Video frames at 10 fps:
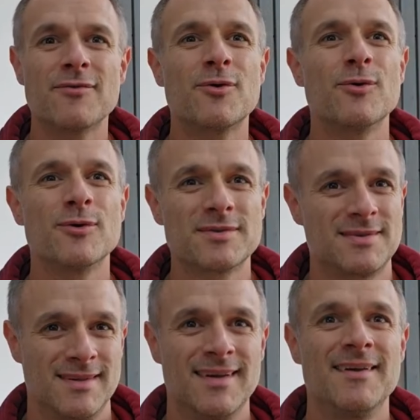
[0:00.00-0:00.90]
Of
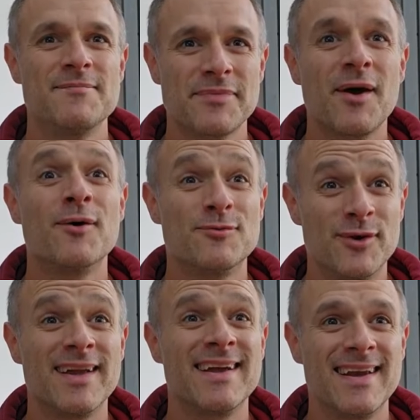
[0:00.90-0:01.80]
course. Oh,
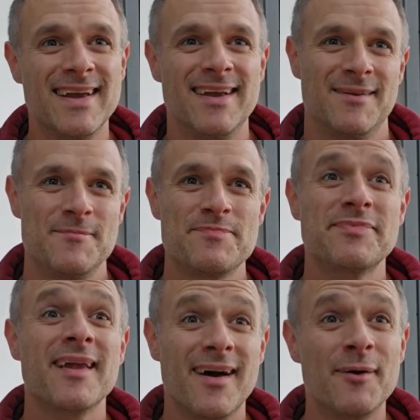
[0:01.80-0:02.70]
really?
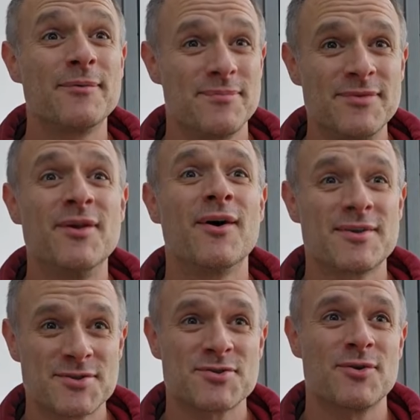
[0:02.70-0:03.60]
Oh,
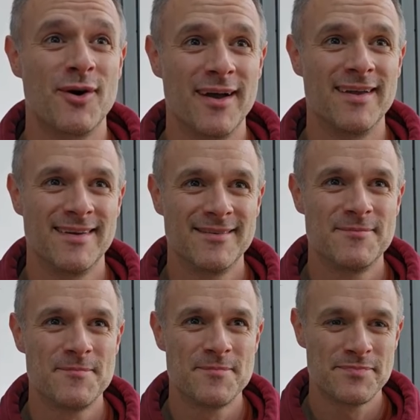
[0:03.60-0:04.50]
nice try.
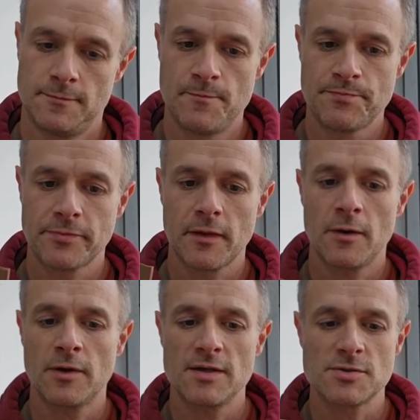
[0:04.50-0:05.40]

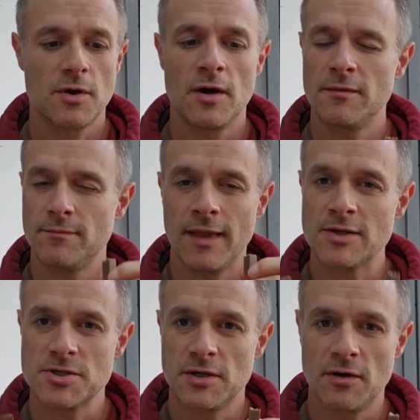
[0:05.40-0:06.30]
Okay, so I
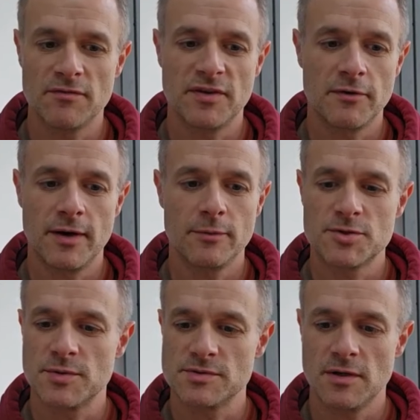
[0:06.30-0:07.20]
actually can't figure out
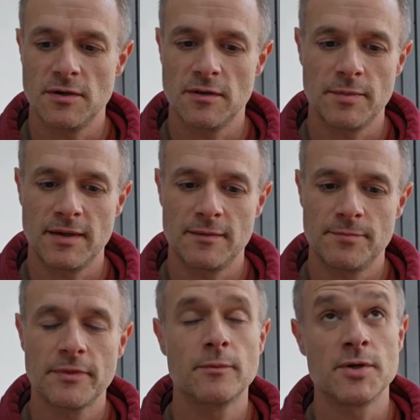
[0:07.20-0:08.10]
which ones I like the
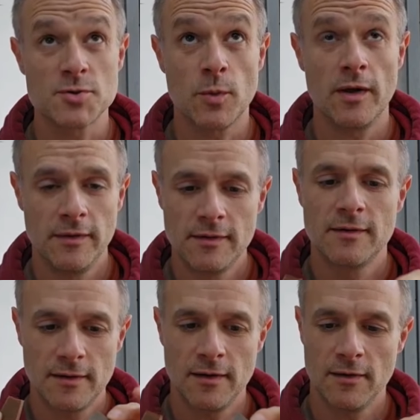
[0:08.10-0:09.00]
better. Which
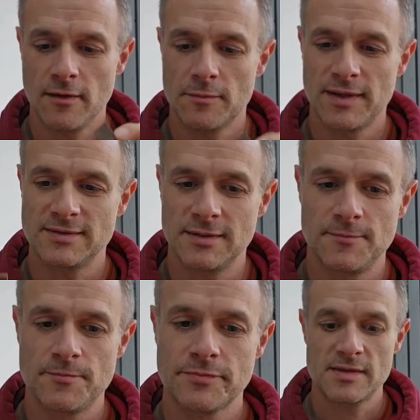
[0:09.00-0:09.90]
one I like
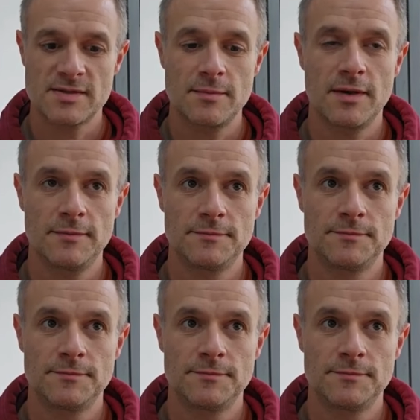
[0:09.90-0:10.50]
better? They're similar.